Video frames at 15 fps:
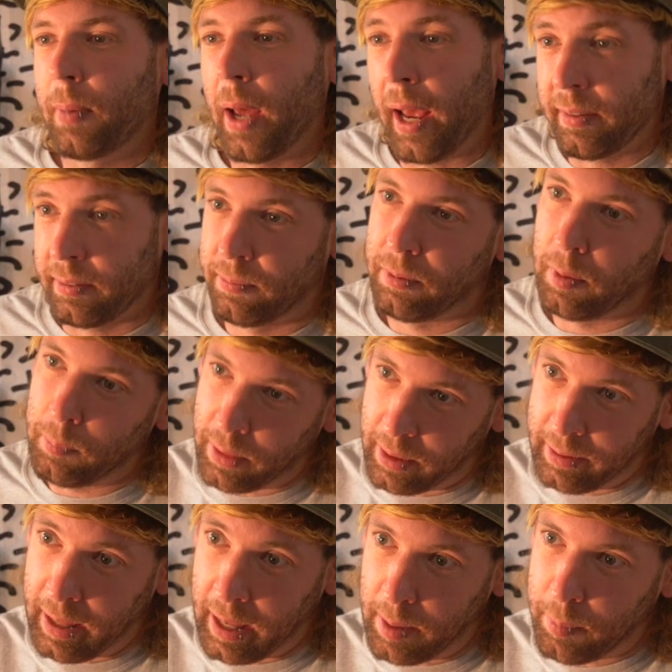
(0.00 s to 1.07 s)
pass from the
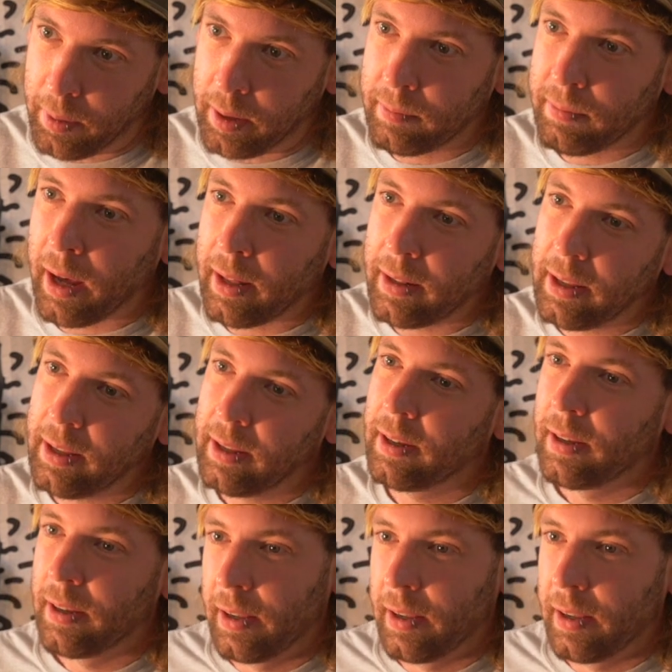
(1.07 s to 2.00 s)
neighboring valley